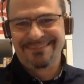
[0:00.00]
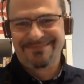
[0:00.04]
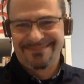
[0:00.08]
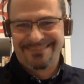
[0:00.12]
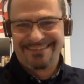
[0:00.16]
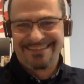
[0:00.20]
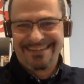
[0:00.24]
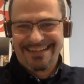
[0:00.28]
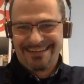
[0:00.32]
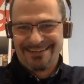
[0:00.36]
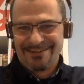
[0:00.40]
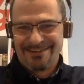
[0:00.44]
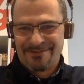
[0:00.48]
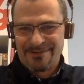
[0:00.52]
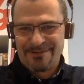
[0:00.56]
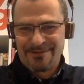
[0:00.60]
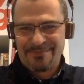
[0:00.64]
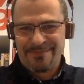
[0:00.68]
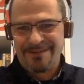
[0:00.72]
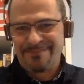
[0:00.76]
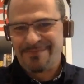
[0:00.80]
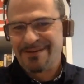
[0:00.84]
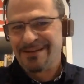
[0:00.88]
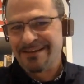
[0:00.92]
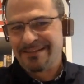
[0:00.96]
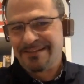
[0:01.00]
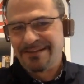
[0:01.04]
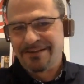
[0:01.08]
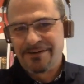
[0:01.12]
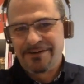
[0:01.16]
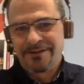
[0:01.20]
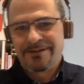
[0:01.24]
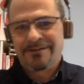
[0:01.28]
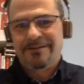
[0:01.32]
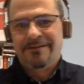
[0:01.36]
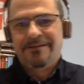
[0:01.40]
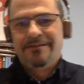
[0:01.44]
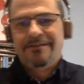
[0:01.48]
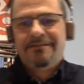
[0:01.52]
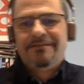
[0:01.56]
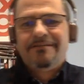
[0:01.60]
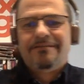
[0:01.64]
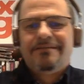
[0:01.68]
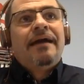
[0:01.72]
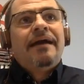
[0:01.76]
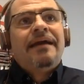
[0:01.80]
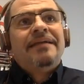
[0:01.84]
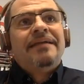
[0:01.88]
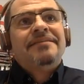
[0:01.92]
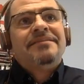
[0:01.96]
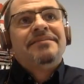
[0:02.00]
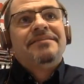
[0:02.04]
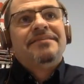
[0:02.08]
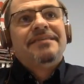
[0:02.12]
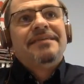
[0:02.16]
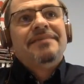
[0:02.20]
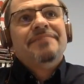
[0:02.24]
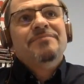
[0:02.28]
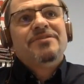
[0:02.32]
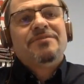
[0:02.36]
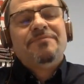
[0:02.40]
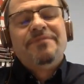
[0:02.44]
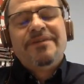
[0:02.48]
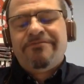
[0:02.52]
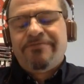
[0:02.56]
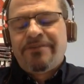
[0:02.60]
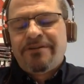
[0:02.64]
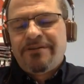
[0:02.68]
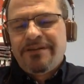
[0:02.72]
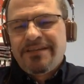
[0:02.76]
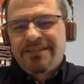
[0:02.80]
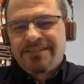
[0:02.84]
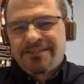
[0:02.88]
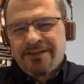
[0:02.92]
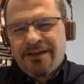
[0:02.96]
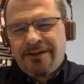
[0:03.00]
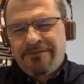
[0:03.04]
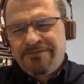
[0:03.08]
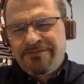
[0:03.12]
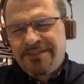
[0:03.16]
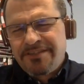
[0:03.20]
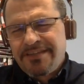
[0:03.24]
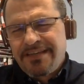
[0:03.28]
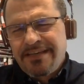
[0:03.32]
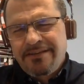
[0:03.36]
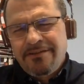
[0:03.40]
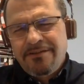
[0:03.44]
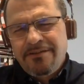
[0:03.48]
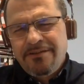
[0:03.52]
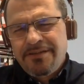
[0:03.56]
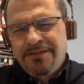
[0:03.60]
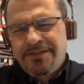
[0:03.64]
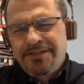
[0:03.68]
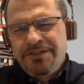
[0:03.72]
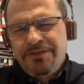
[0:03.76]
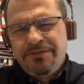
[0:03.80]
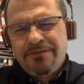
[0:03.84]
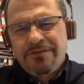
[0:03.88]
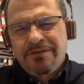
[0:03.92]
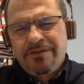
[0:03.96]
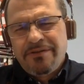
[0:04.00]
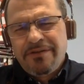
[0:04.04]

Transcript: ignore the man behind the curtain. And it seems to be a very soft skill that you can only